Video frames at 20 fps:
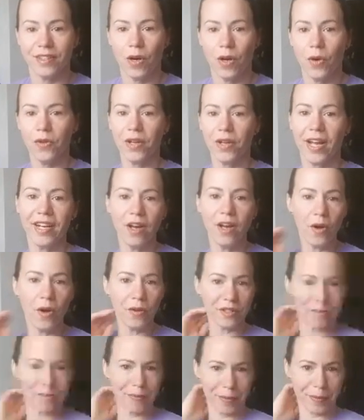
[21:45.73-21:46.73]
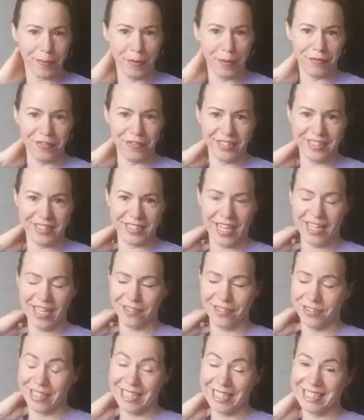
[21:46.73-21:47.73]
Oh, I know, those big poofy
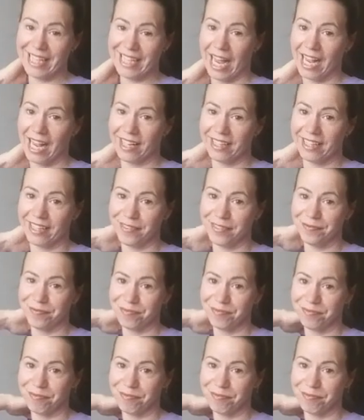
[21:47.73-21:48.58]
disasters. Exactly.